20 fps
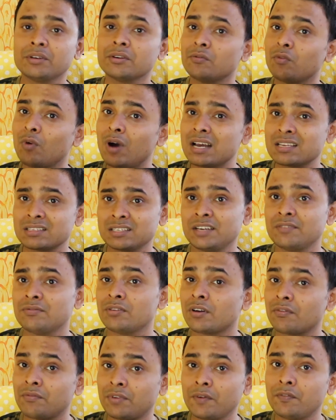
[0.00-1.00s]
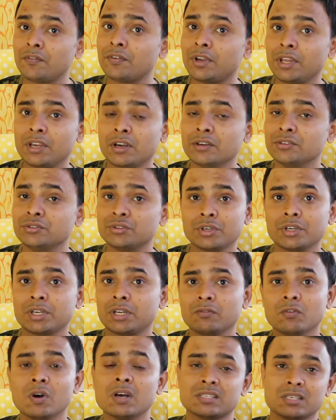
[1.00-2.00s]
wash it for 50
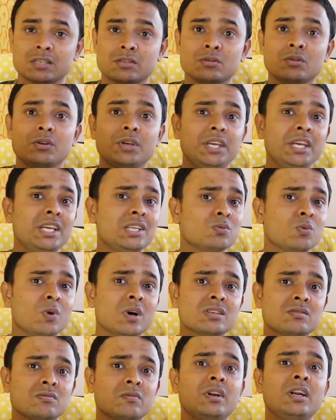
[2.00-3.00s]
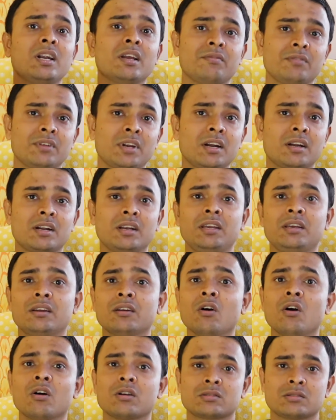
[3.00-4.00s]
consecutive washes. So each wash will definitely
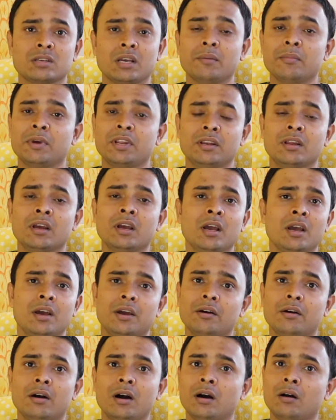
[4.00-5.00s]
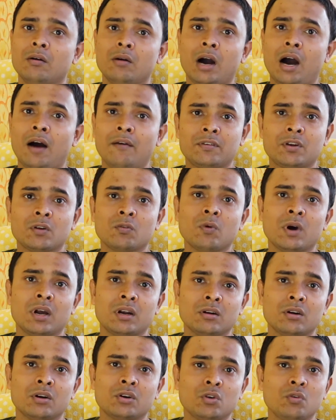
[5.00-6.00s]
after
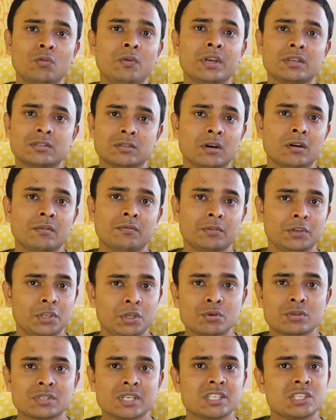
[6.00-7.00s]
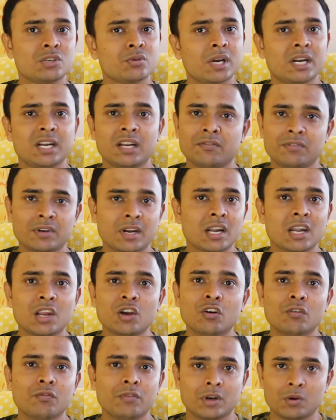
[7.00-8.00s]
1 or 2 weeks of usage, you can definitely
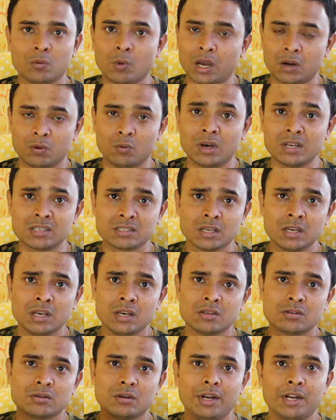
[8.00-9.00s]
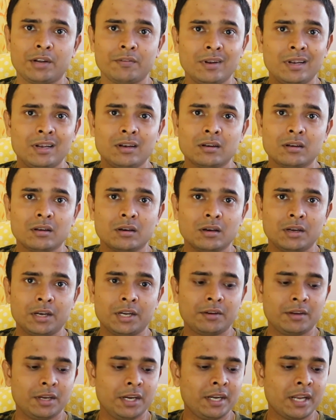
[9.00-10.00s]
go for 1 wash. So
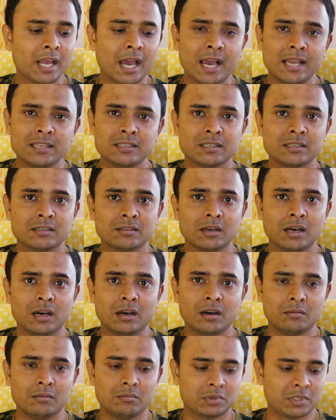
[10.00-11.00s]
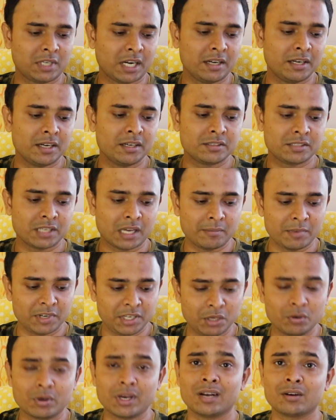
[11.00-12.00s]
it has an tendency. I
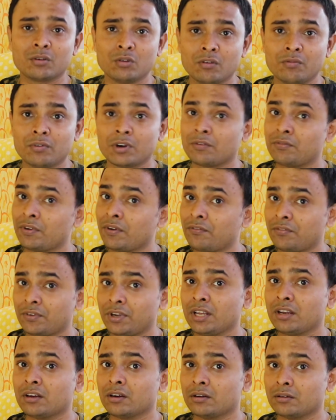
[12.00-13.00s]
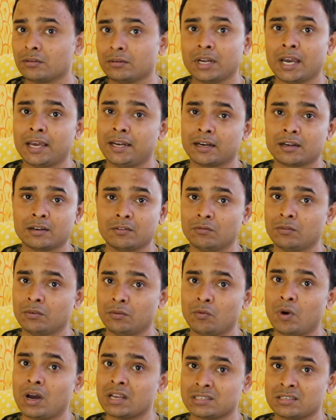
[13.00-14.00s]
mean you can go for 50 direct
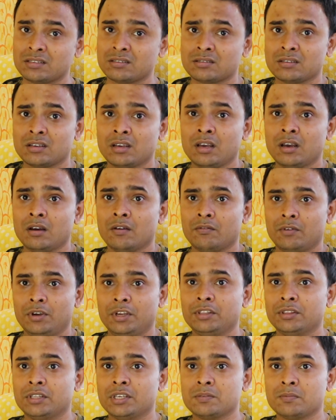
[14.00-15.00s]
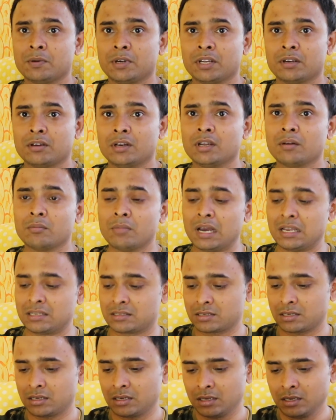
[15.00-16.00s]
washes in this particular
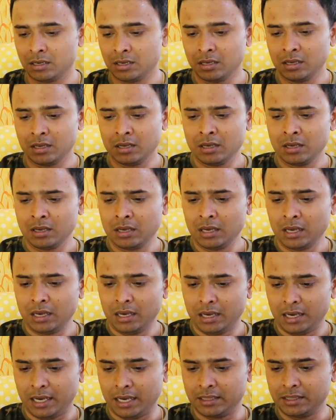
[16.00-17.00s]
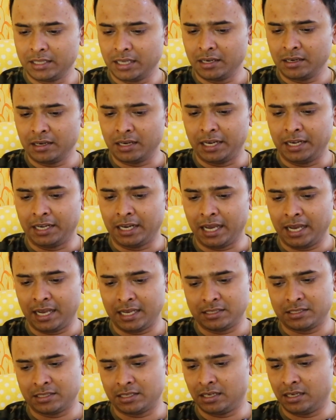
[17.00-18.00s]
mask. And then it
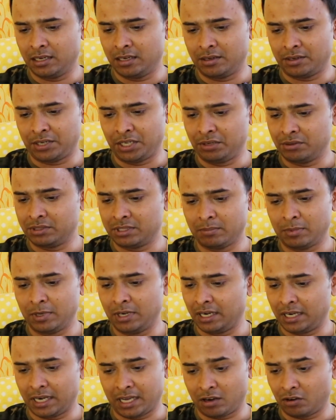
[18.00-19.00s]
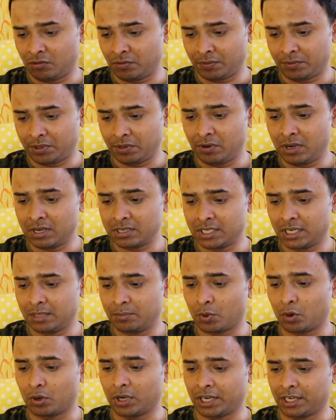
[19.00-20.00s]
has reusable and around 50 watts.
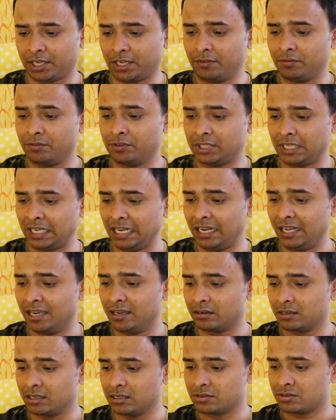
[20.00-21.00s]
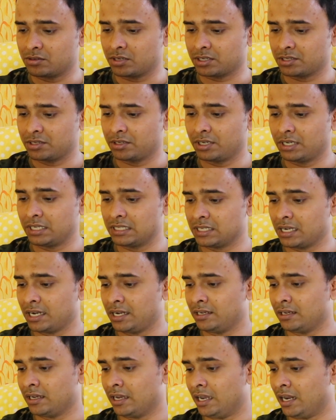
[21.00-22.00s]
Then protective 3-layer construction
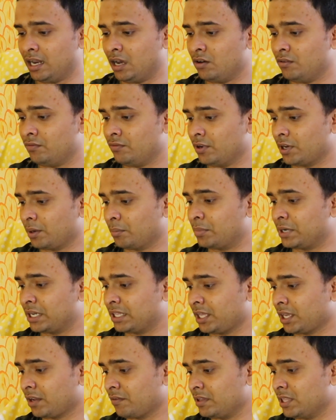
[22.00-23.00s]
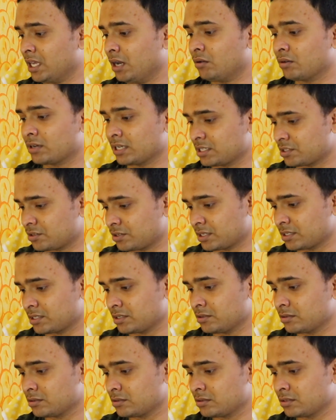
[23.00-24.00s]
design, allow for breathing without
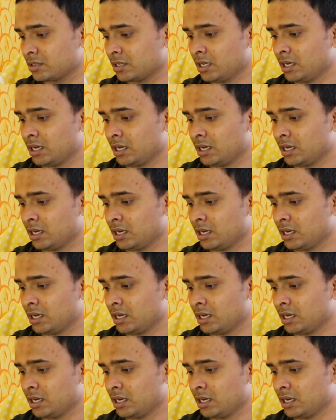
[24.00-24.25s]
restrictions,